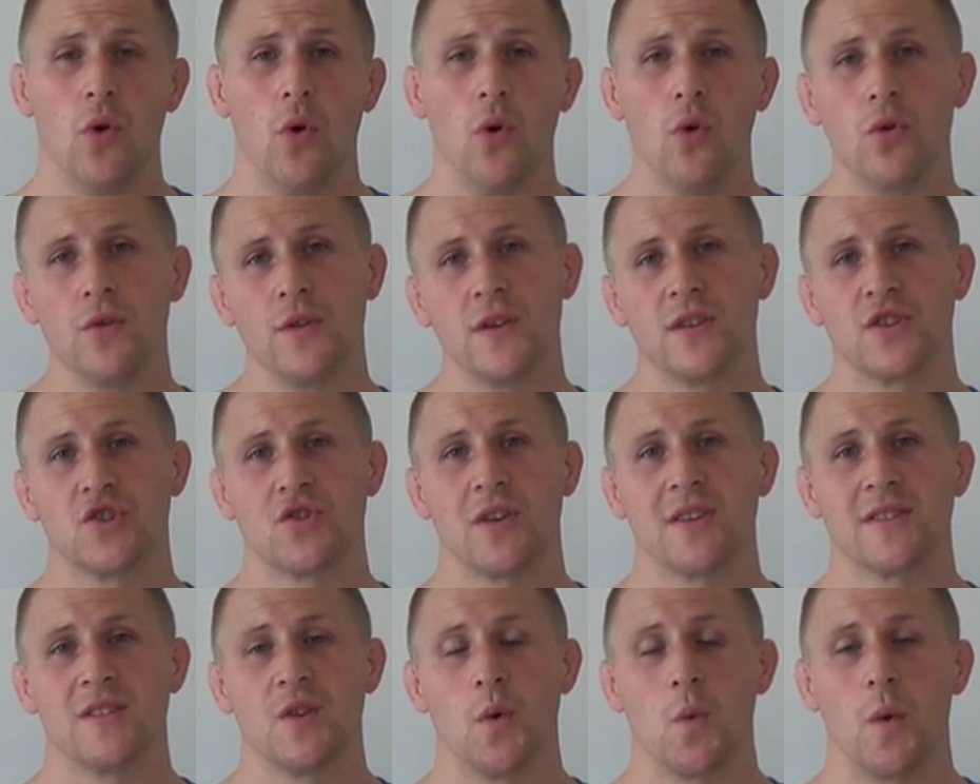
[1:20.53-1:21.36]
all the
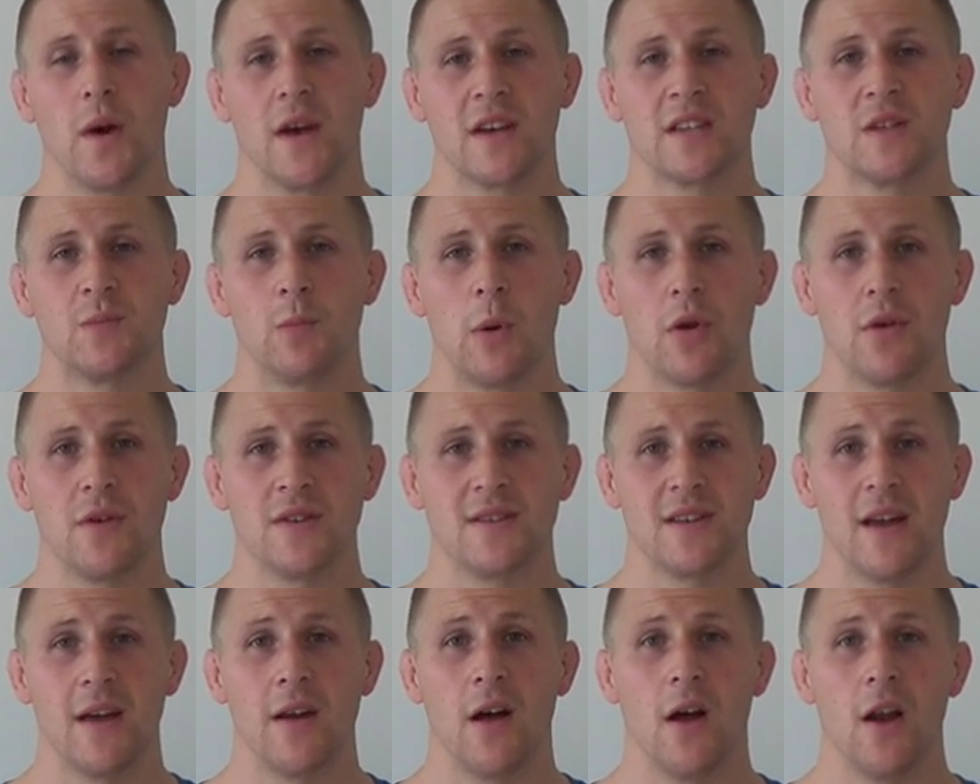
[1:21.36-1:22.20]
stress that we
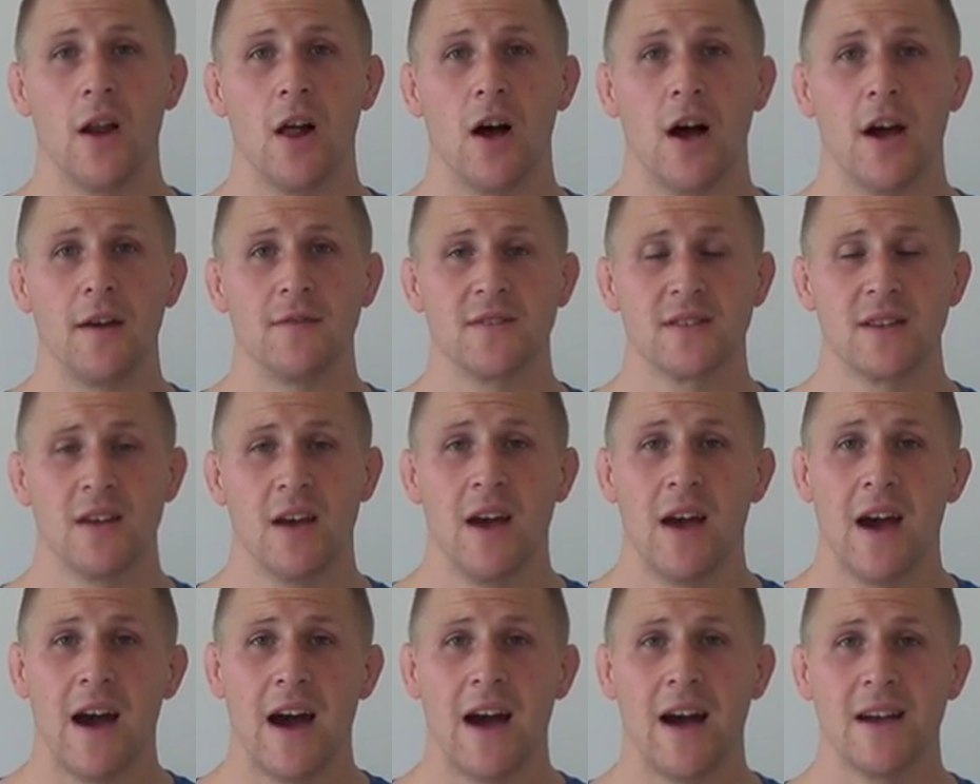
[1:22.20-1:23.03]
experience in our
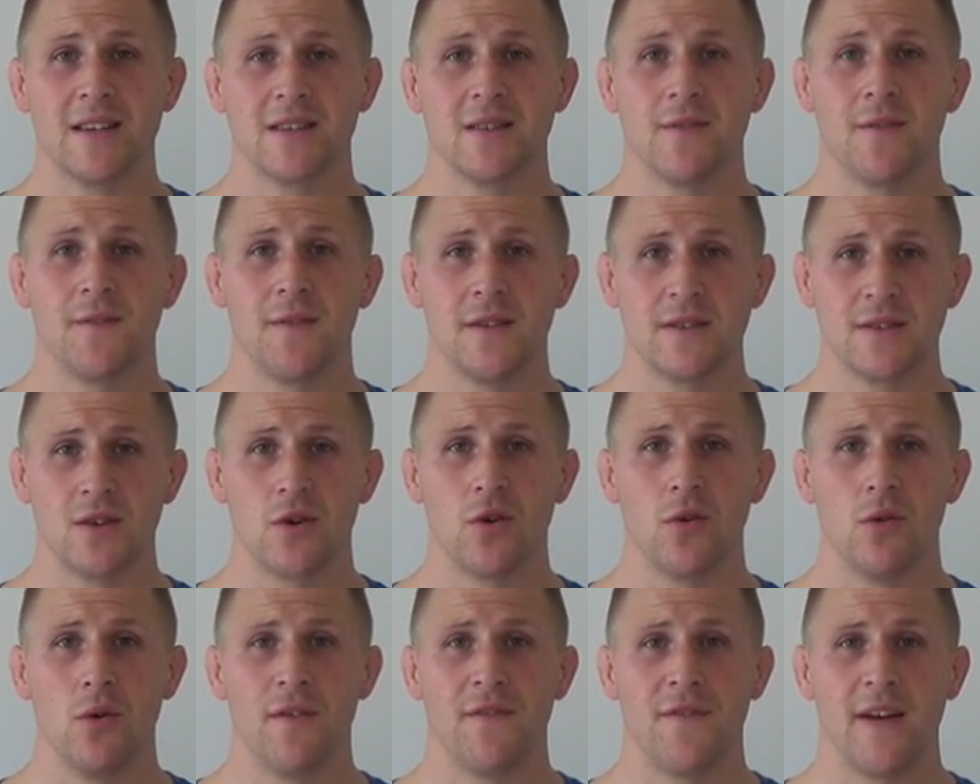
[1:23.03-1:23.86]
lives has
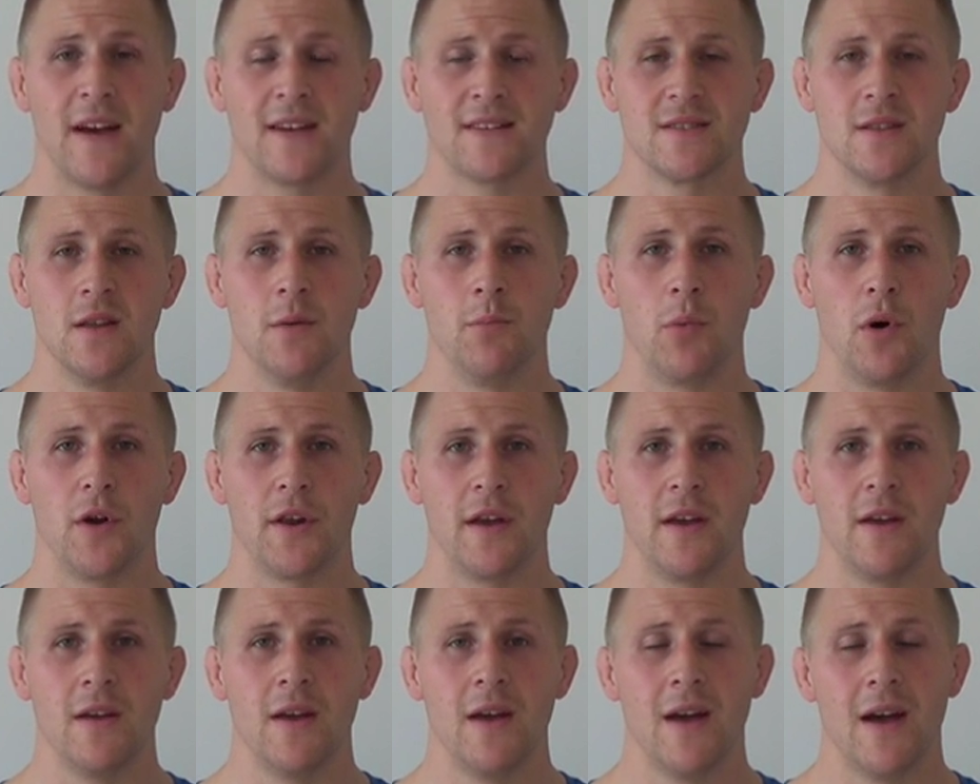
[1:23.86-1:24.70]
physical effects on the
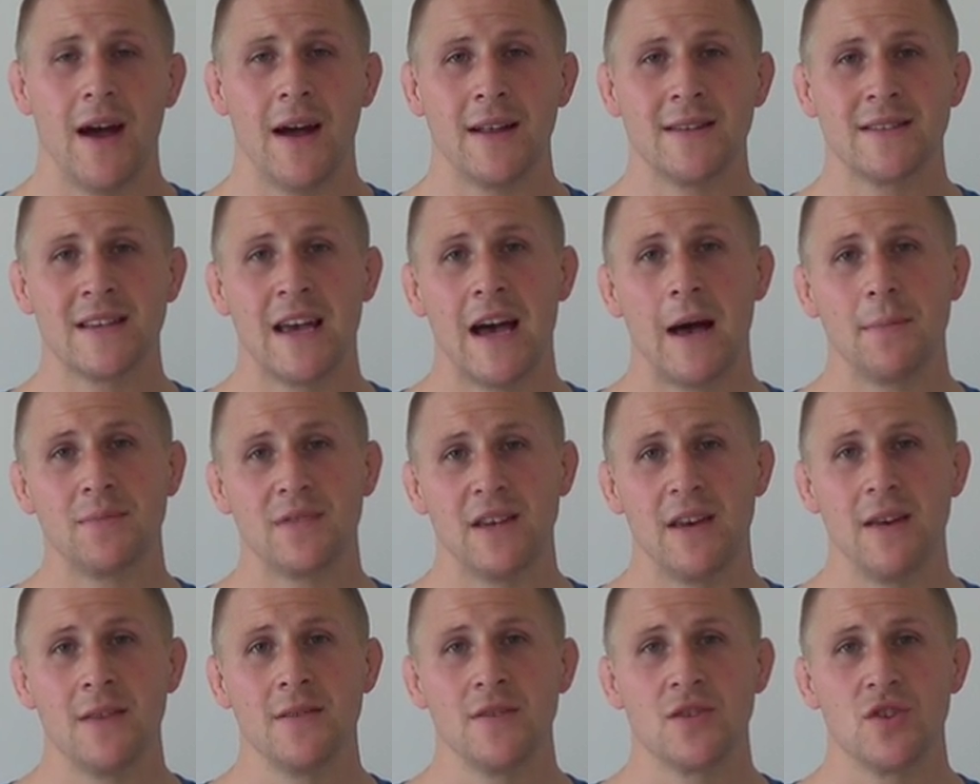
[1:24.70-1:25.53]
body and
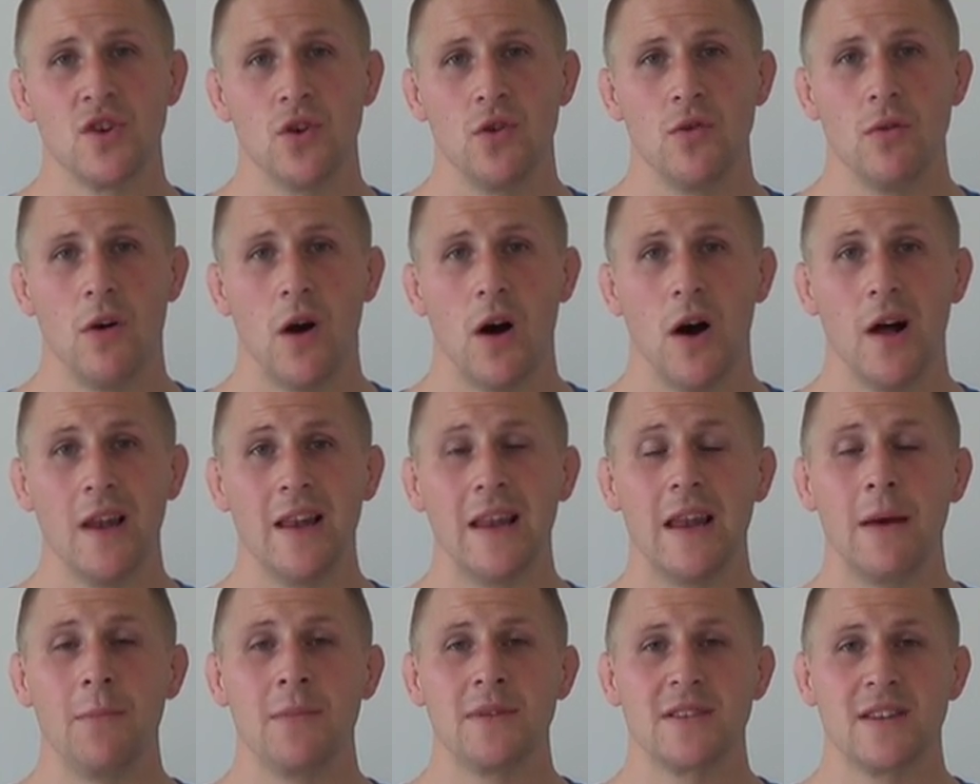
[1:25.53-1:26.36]
taps into
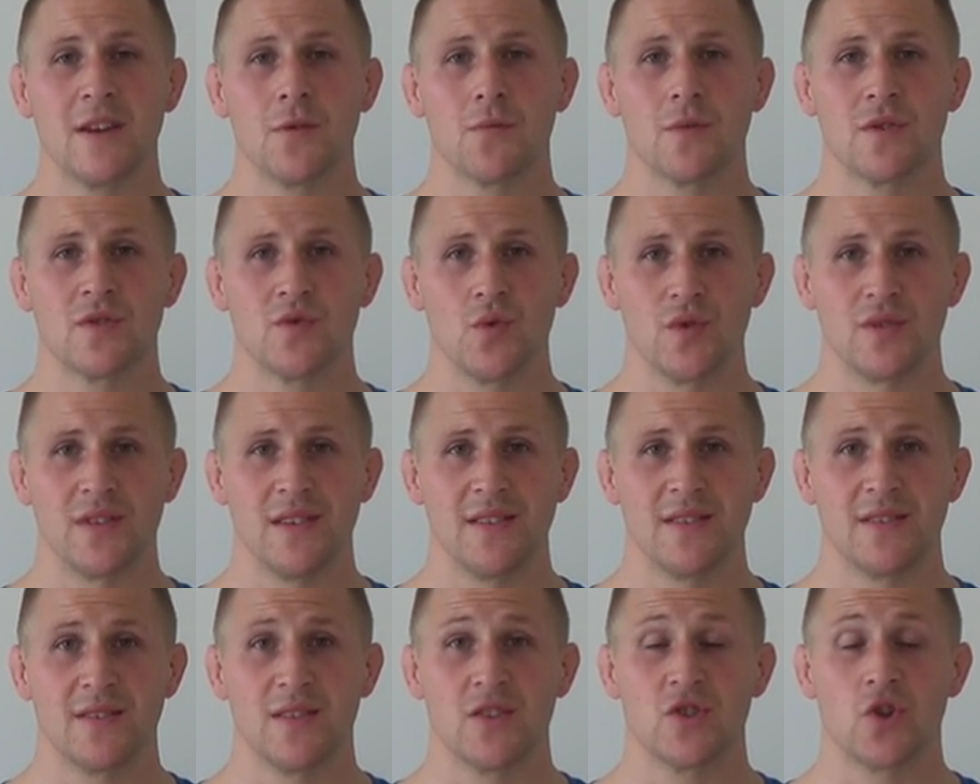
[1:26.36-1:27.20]
our limited
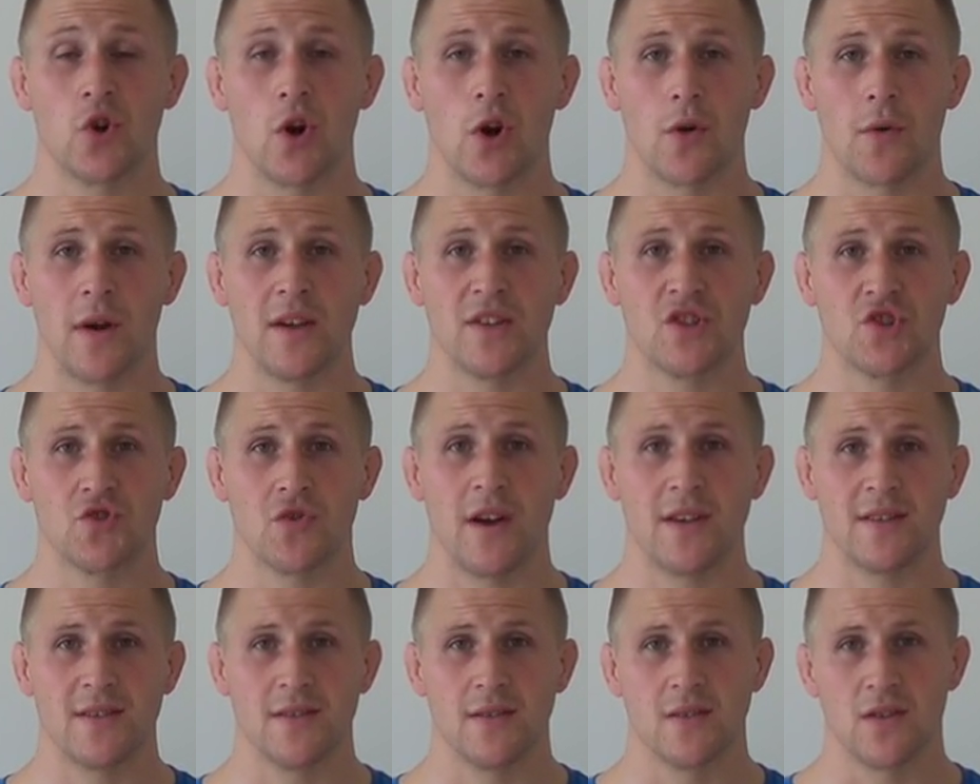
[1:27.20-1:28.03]
resources to tolerate
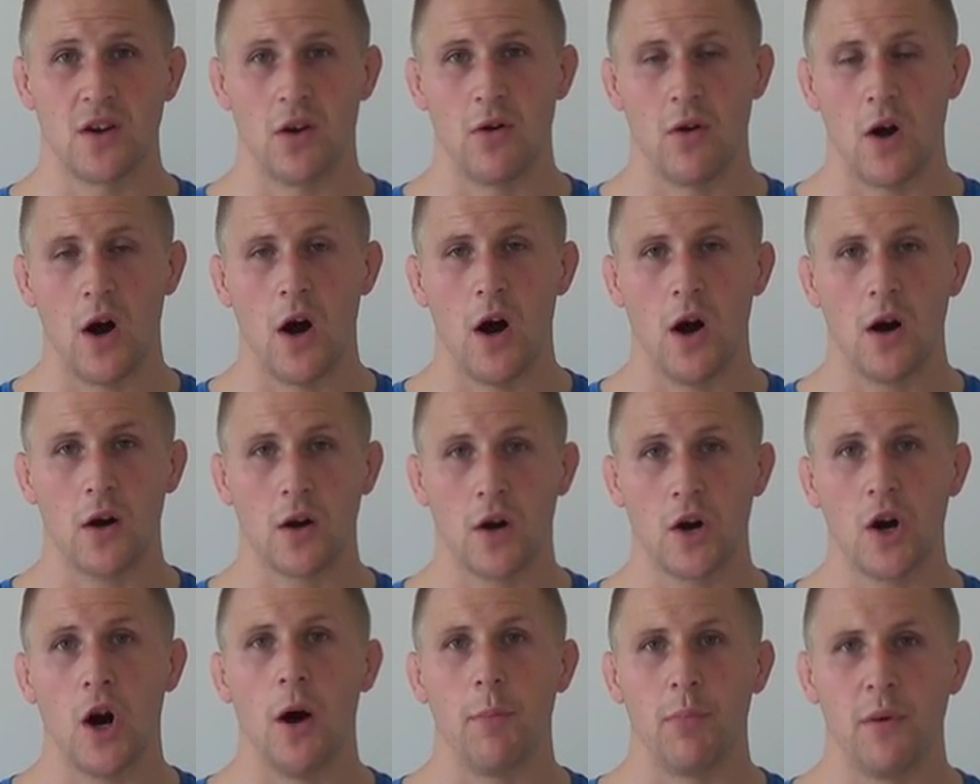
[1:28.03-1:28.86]
stress, so
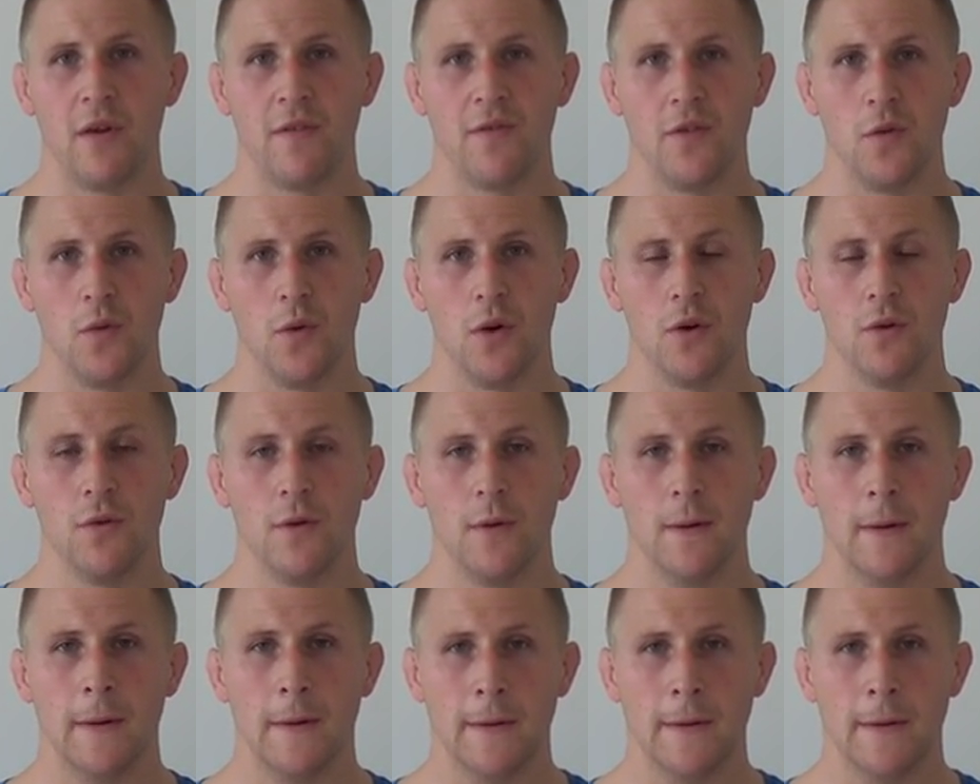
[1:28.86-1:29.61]
our cup, if you will.